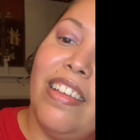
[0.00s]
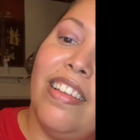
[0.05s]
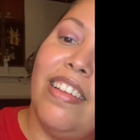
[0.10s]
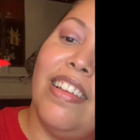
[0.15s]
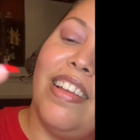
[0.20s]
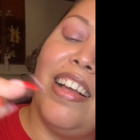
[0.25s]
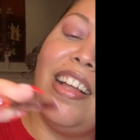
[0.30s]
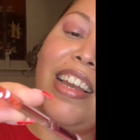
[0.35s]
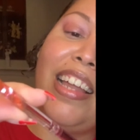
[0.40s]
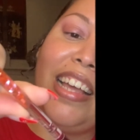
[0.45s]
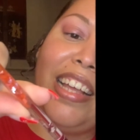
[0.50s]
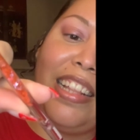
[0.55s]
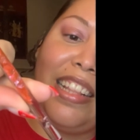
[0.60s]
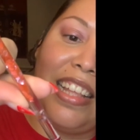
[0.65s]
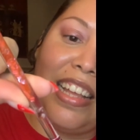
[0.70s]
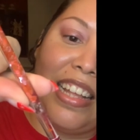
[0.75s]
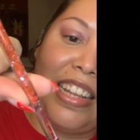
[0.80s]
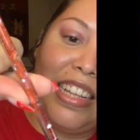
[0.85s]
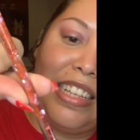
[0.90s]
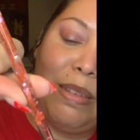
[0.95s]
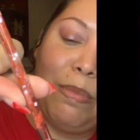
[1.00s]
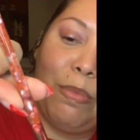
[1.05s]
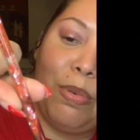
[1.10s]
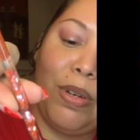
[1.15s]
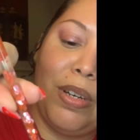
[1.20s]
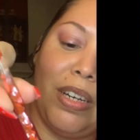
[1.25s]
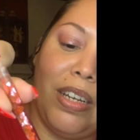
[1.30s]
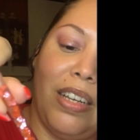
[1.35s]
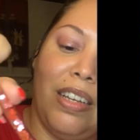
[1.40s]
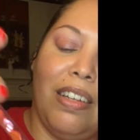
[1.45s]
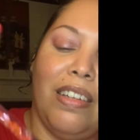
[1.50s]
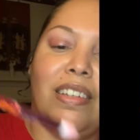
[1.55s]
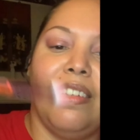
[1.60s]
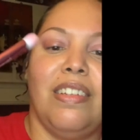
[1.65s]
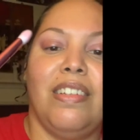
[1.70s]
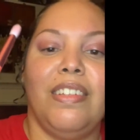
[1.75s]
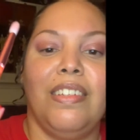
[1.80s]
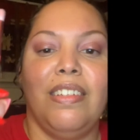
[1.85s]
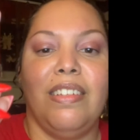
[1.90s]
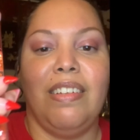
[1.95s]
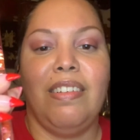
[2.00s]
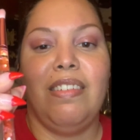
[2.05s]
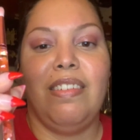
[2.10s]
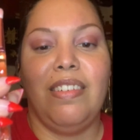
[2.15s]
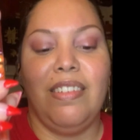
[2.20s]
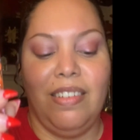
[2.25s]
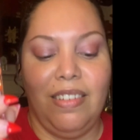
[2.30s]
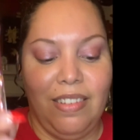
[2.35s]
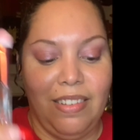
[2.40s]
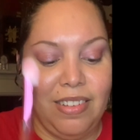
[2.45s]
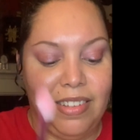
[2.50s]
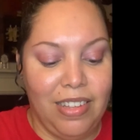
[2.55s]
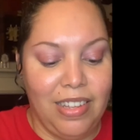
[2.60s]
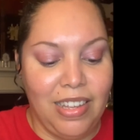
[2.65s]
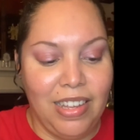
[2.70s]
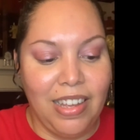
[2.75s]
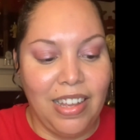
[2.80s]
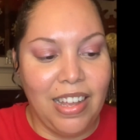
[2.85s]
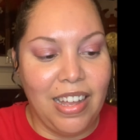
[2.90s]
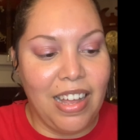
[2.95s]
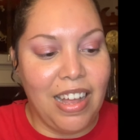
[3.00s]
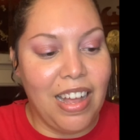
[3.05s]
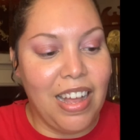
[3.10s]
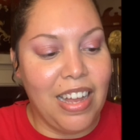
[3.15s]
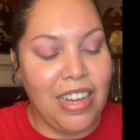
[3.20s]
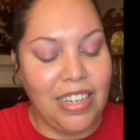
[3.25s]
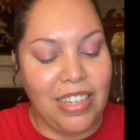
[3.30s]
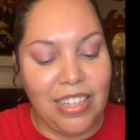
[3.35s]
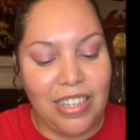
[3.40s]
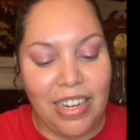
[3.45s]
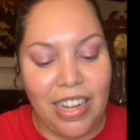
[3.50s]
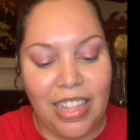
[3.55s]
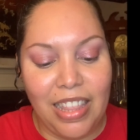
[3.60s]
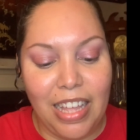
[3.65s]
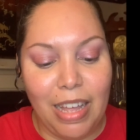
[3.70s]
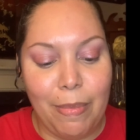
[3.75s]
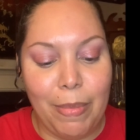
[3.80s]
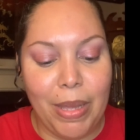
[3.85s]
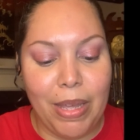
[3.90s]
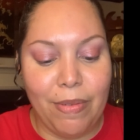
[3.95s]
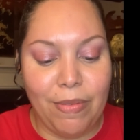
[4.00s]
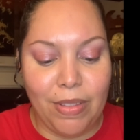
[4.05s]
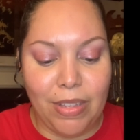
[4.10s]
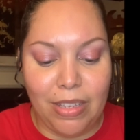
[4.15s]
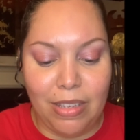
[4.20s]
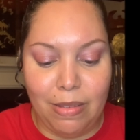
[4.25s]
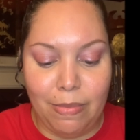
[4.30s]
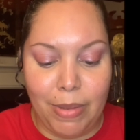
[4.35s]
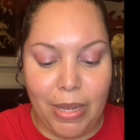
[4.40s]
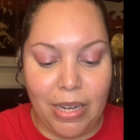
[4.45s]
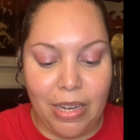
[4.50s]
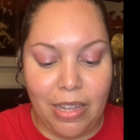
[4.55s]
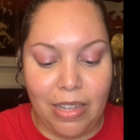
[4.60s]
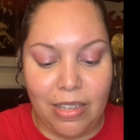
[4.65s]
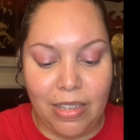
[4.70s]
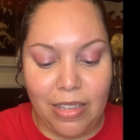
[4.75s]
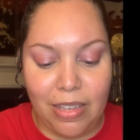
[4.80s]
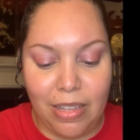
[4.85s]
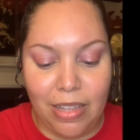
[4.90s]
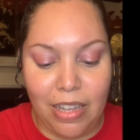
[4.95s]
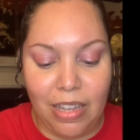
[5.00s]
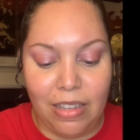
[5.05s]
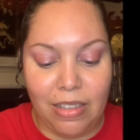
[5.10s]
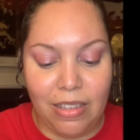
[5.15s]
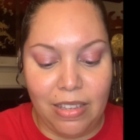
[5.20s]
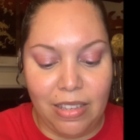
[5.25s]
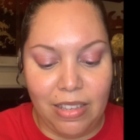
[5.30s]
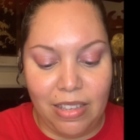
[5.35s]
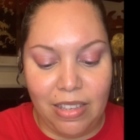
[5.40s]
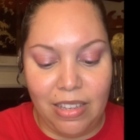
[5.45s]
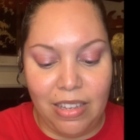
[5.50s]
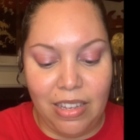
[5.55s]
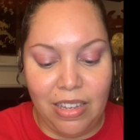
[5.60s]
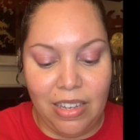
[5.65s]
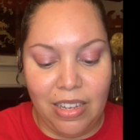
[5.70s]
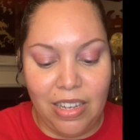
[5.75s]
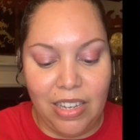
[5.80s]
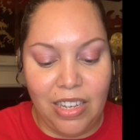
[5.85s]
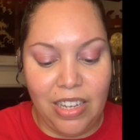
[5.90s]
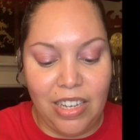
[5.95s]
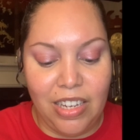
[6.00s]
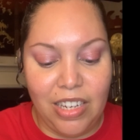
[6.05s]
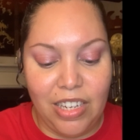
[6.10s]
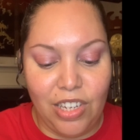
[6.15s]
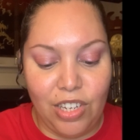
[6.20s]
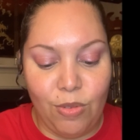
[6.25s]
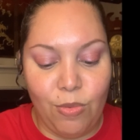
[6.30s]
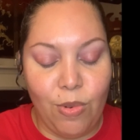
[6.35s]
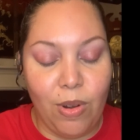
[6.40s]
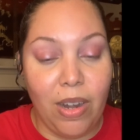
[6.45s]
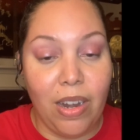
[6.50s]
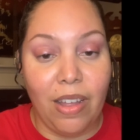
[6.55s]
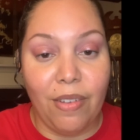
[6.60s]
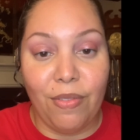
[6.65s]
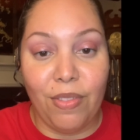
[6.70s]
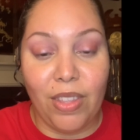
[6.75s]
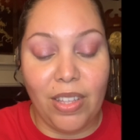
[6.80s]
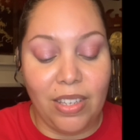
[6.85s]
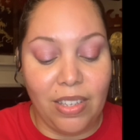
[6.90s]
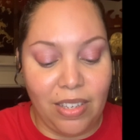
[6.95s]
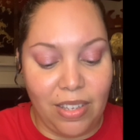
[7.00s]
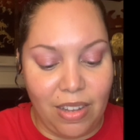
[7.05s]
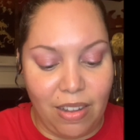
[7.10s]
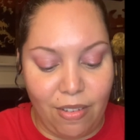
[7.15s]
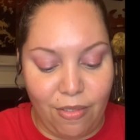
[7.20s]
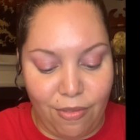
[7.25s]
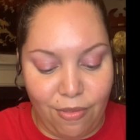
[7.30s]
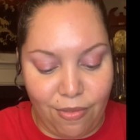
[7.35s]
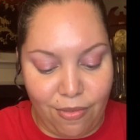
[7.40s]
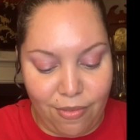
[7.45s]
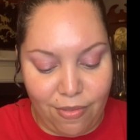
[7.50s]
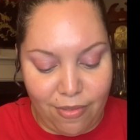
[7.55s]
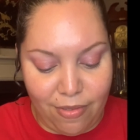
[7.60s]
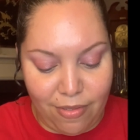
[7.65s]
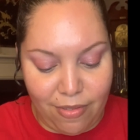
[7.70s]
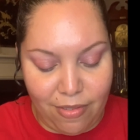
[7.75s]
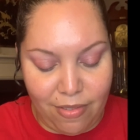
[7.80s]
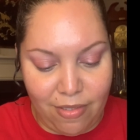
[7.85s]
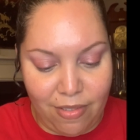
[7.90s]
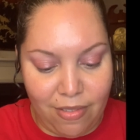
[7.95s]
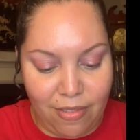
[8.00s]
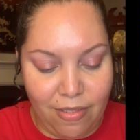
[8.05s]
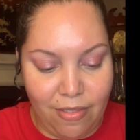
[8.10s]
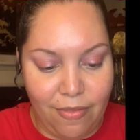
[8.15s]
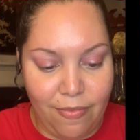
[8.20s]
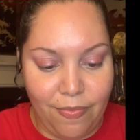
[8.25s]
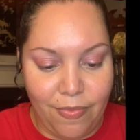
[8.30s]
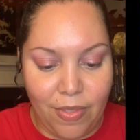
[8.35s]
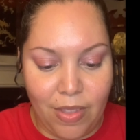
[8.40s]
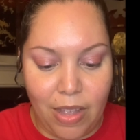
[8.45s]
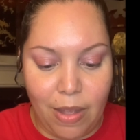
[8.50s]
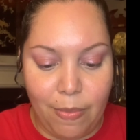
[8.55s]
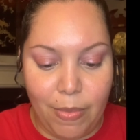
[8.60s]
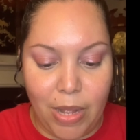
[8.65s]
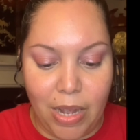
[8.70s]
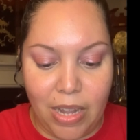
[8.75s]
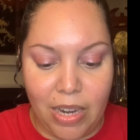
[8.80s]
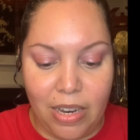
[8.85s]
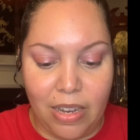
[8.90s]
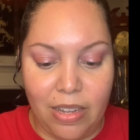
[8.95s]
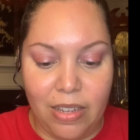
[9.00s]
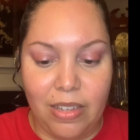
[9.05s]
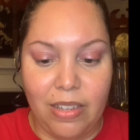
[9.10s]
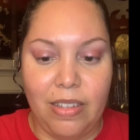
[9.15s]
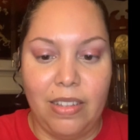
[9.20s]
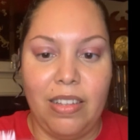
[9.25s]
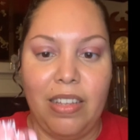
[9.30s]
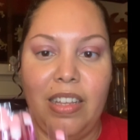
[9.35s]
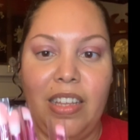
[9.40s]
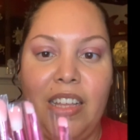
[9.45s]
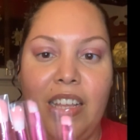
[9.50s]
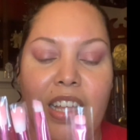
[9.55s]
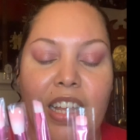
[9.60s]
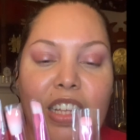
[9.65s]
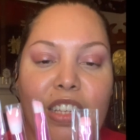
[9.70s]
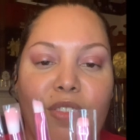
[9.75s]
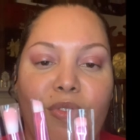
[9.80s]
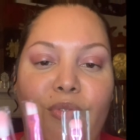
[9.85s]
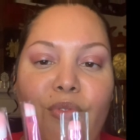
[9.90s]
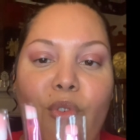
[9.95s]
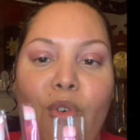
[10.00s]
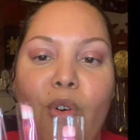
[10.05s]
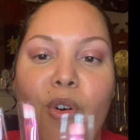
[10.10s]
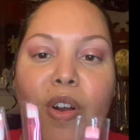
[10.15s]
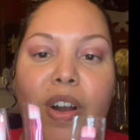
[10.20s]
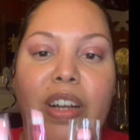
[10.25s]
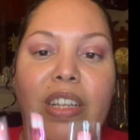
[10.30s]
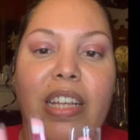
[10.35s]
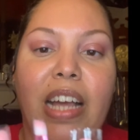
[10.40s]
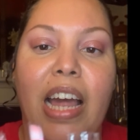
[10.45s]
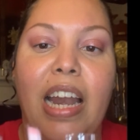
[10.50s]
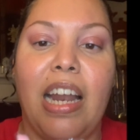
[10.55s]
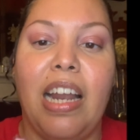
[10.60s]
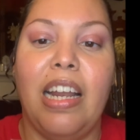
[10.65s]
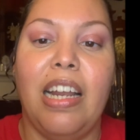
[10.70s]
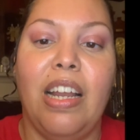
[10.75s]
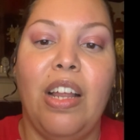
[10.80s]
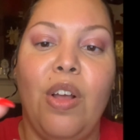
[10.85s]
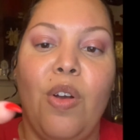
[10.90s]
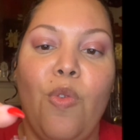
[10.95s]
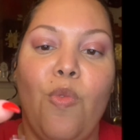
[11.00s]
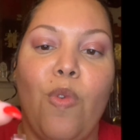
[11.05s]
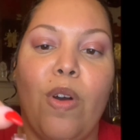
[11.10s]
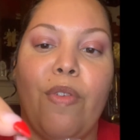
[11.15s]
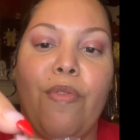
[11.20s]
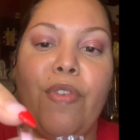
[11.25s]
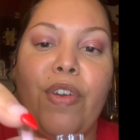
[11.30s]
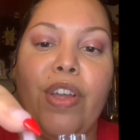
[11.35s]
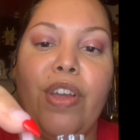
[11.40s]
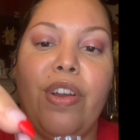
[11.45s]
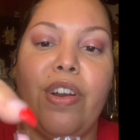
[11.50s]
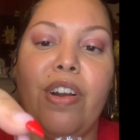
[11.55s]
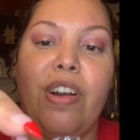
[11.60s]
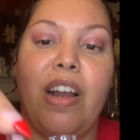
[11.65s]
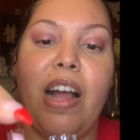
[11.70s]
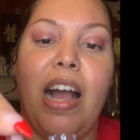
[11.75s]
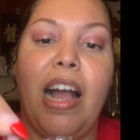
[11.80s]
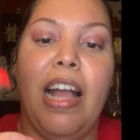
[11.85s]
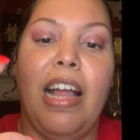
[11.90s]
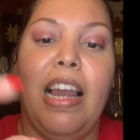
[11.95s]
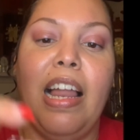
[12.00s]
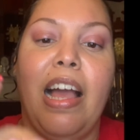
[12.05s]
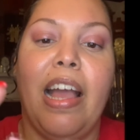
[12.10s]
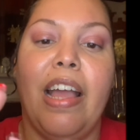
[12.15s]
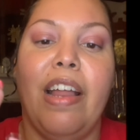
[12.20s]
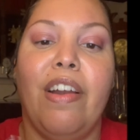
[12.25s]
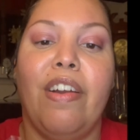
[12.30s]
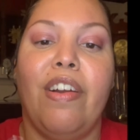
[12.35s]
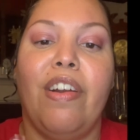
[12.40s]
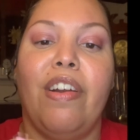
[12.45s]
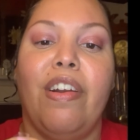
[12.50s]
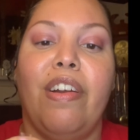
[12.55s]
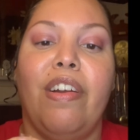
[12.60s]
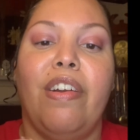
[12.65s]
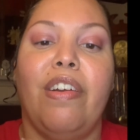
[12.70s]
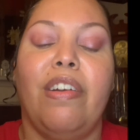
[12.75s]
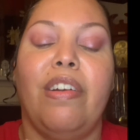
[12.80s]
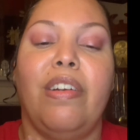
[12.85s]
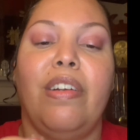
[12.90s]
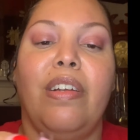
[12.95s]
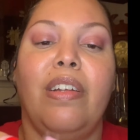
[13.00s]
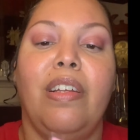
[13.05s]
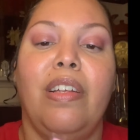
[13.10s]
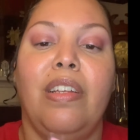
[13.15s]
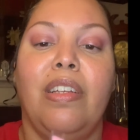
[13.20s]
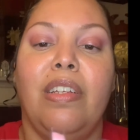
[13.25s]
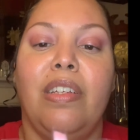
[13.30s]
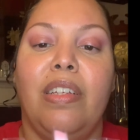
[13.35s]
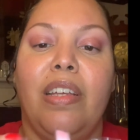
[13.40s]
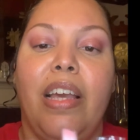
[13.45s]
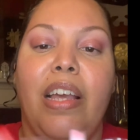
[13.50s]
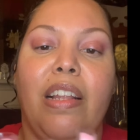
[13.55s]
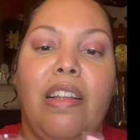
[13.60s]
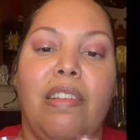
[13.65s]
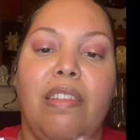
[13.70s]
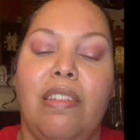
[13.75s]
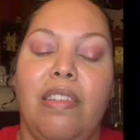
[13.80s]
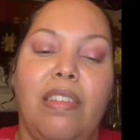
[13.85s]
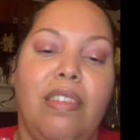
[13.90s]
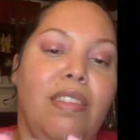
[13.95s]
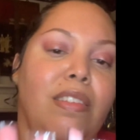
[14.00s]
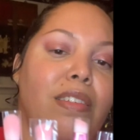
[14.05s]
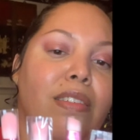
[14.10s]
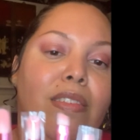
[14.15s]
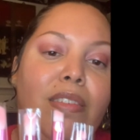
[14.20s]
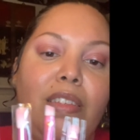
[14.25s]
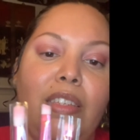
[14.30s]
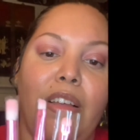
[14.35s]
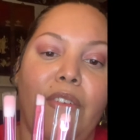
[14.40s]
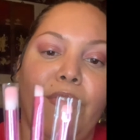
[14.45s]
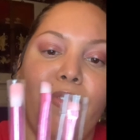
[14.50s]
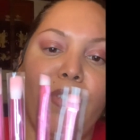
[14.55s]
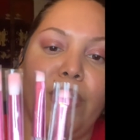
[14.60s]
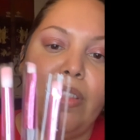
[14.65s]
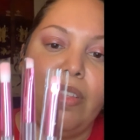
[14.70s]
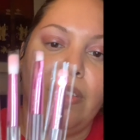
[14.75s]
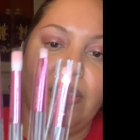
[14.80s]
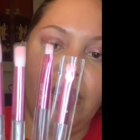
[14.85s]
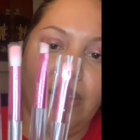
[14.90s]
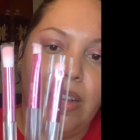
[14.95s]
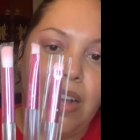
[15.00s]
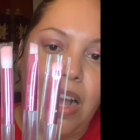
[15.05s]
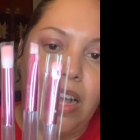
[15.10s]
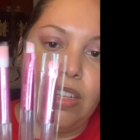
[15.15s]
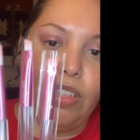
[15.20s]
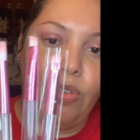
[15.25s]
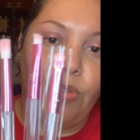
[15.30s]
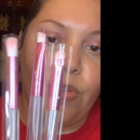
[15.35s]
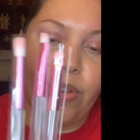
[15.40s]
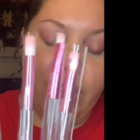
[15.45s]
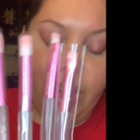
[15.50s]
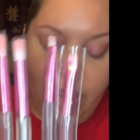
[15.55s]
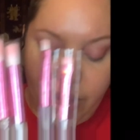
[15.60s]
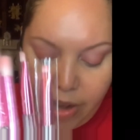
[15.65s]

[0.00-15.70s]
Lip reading: I like that. That's pretty. Oh gosh, I think I'm gonna give this to my niece. She would love this stuff. I'm not gonna. It's four. It's got one for your eyeliner and some for contouring in your